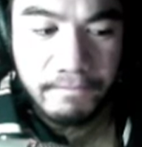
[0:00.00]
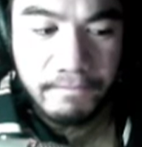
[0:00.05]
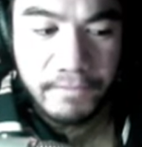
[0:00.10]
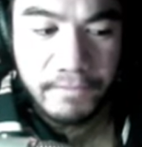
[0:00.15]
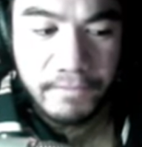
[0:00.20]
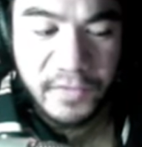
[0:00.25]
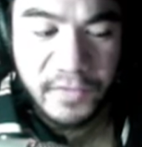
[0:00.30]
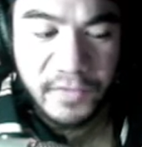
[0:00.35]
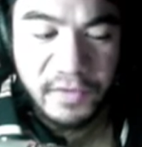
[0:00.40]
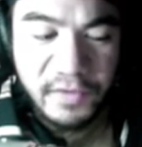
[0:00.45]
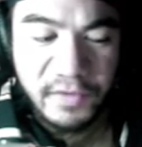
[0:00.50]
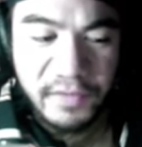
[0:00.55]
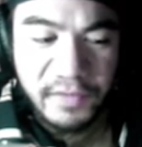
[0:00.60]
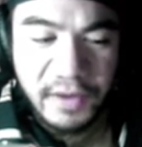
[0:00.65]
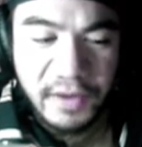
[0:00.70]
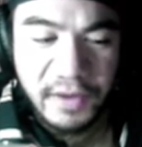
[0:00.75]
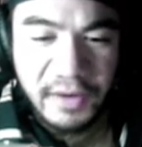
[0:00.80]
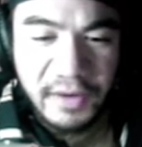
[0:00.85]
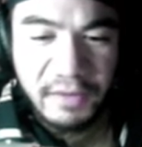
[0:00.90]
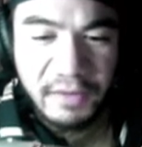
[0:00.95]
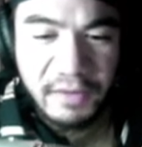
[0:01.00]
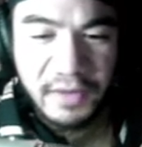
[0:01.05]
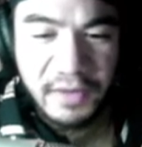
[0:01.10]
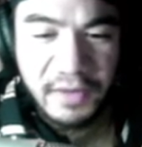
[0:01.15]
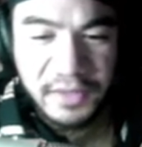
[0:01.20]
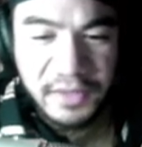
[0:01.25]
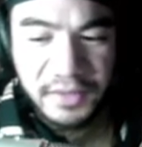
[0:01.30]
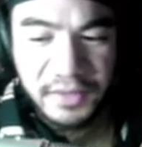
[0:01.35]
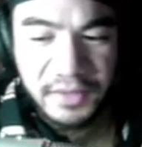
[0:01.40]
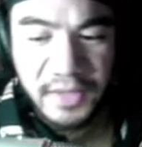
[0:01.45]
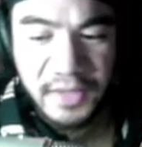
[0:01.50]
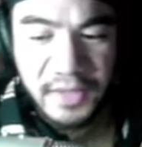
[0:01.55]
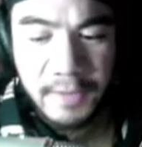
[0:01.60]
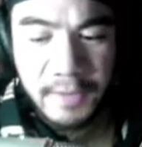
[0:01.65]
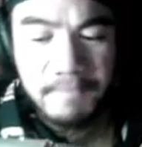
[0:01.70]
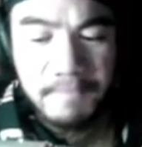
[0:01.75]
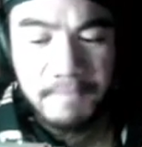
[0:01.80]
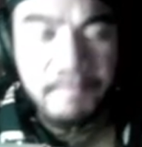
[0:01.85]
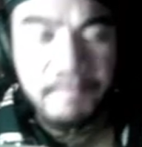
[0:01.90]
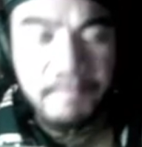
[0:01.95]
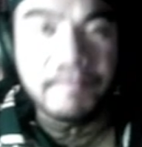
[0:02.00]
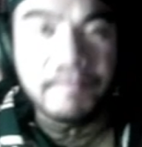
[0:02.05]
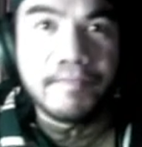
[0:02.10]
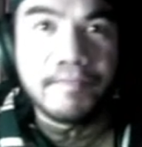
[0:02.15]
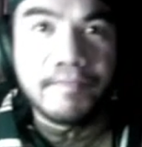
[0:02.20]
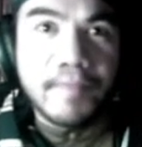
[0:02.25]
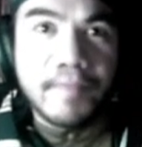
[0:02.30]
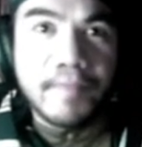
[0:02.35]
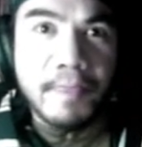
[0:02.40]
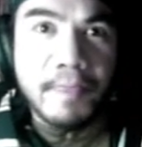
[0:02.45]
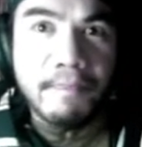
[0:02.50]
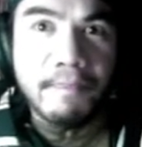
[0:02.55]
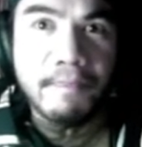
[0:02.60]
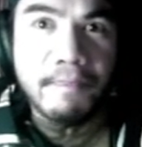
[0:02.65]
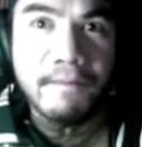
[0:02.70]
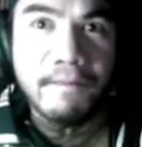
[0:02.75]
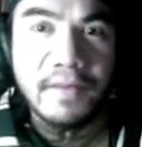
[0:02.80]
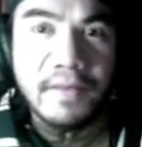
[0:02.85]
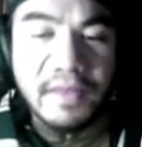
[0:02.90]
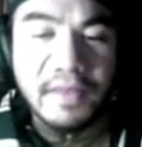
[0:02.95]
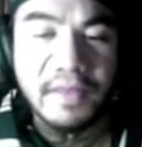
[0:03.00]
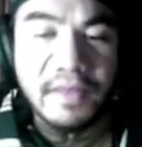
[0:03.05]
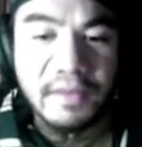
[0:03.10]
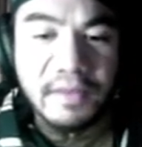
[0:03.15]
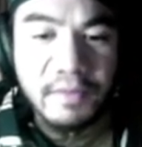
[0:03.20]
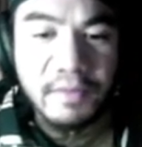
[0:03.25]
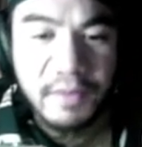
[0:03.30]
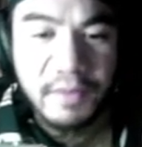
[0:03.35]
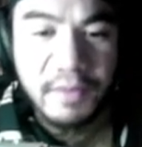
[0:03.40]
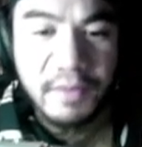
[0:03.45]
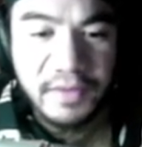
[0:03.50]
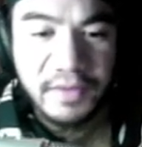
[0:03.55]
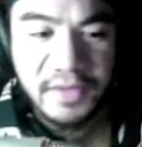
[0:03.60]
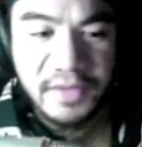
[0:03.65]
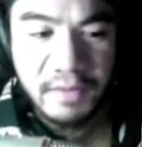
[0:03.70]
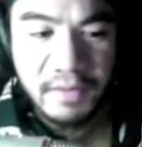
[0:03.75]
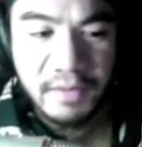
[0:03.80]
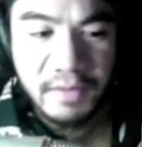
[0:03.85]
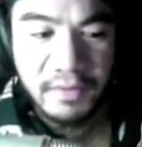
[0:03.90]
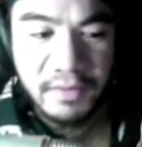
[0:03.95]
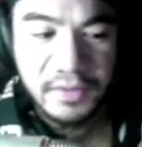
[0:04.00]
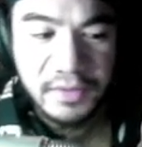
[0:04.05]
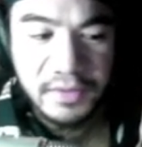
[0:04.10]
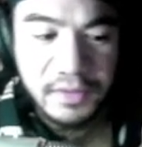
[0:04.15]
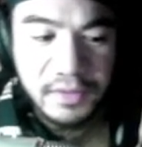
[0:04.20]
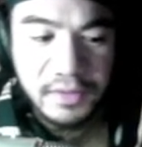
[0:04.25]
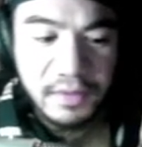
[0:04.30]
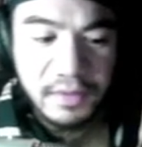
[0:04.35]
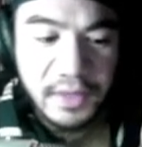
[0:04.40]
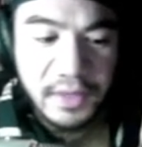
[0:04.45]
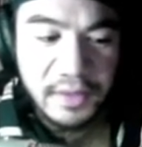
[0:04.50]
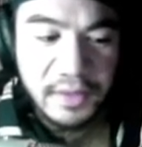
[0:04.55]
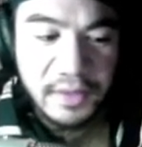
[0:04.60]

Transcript: So if Adonai rescues them, and then they rebuild the temple and so on,